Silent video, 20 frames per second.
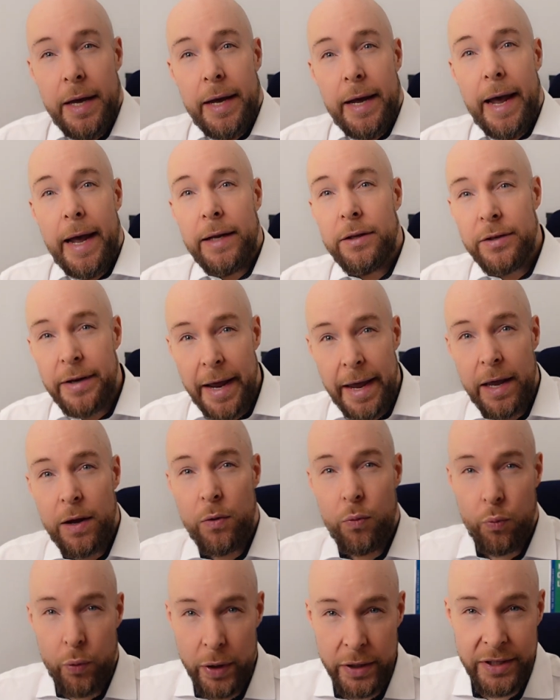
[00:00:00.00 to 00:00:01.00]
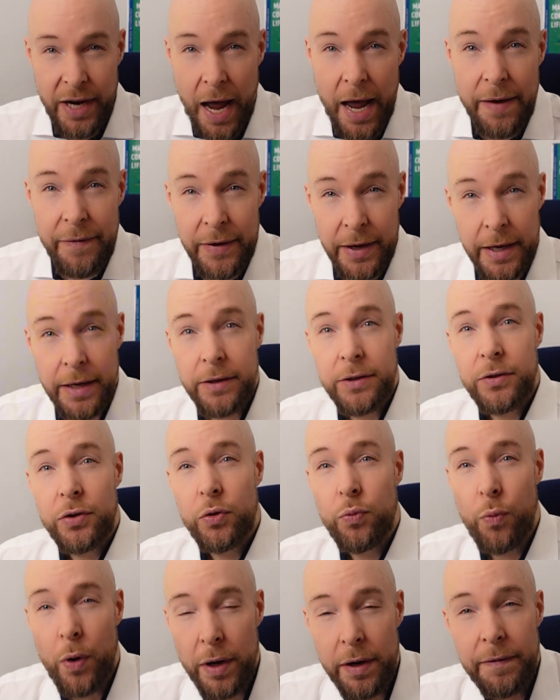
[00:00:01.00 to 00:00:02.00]
And today we're diving
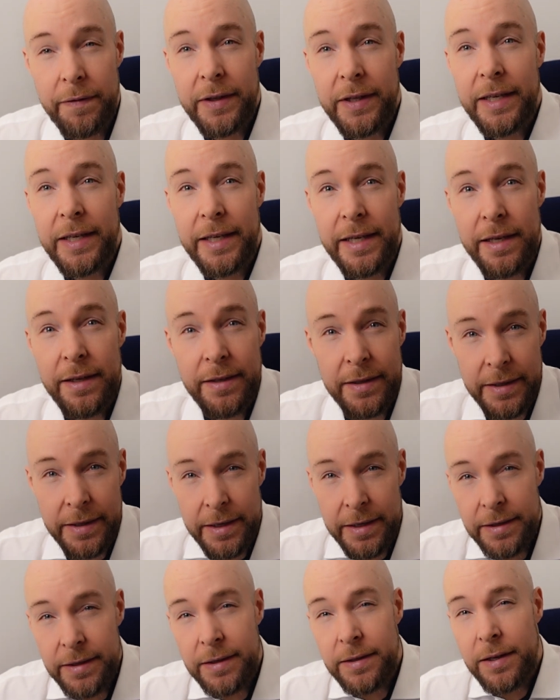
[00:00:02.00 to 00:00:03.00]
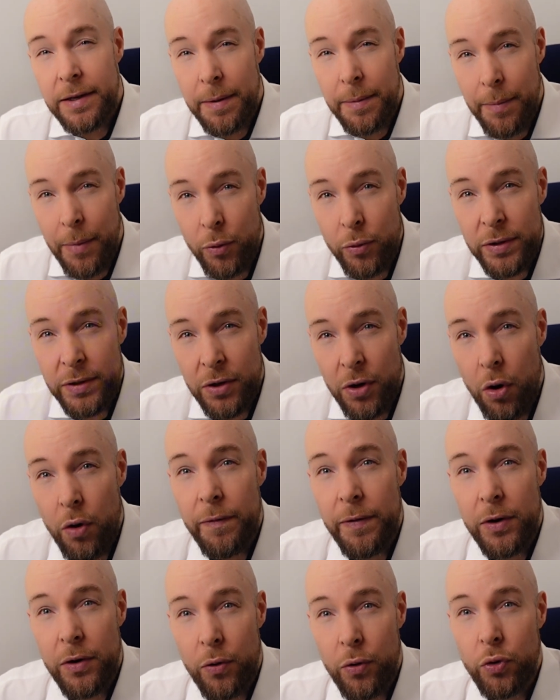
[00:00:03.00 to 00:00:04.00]
into one of the easiest, most
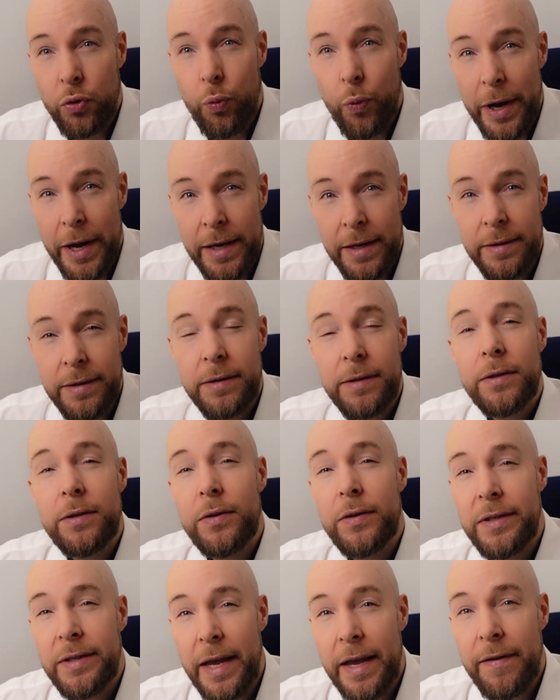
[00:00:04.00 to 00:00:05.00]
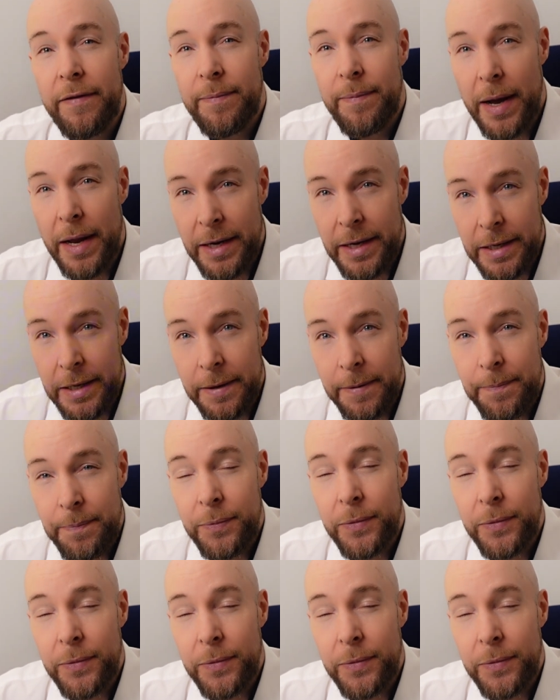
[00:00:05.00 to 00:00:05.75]
overlooked ways to save money: